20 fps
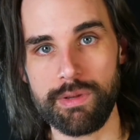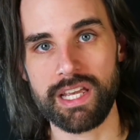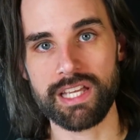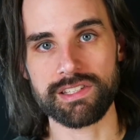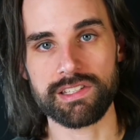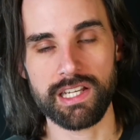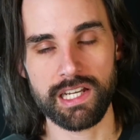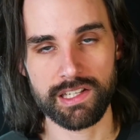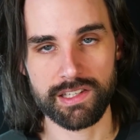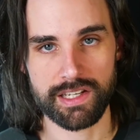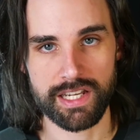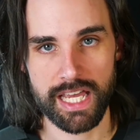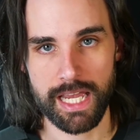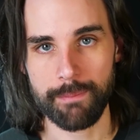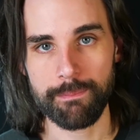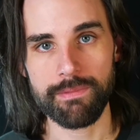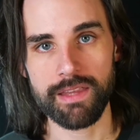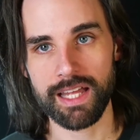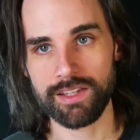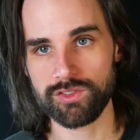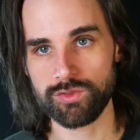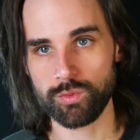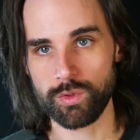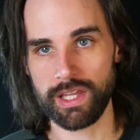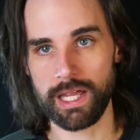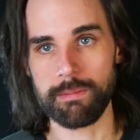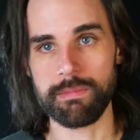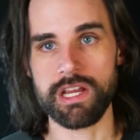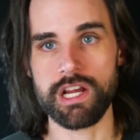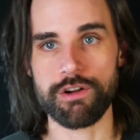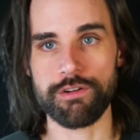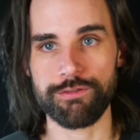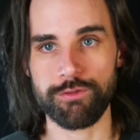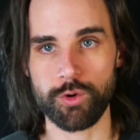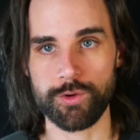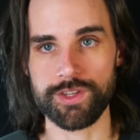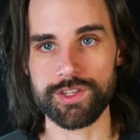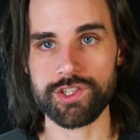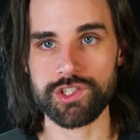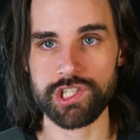Because at the end of the day, that's what I'm here
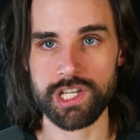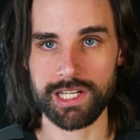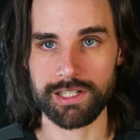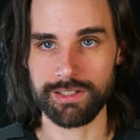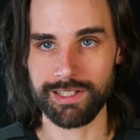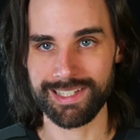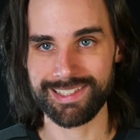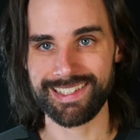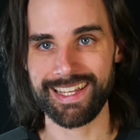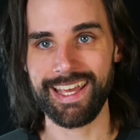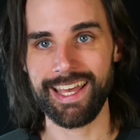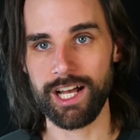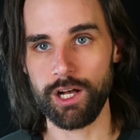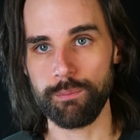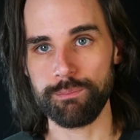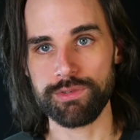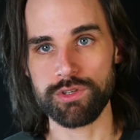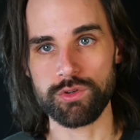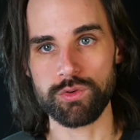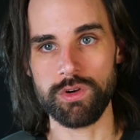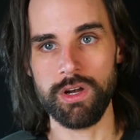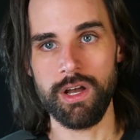for on this channel, is to help you